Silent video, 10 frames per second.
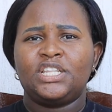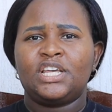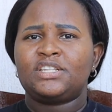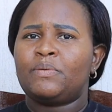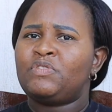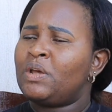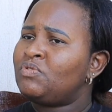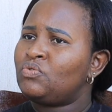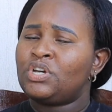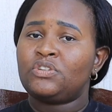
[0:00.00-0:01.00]
There are
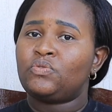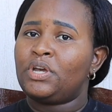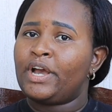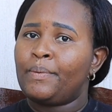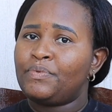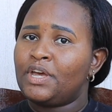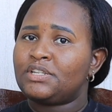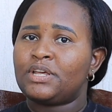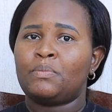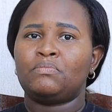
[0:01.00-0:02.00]
sometimes you just wake up, there
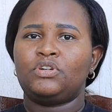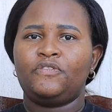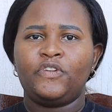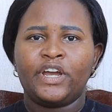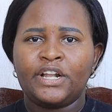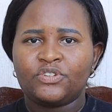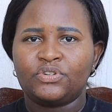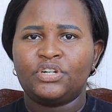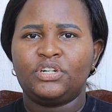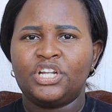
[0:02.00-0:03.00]
are some difficult
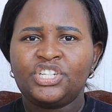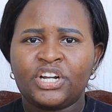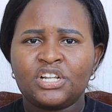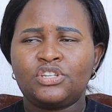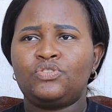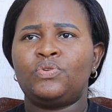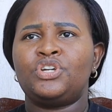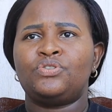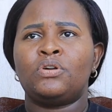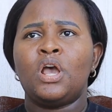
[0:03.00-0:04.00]
or dangerous
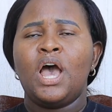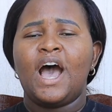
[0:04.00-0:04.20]
situation.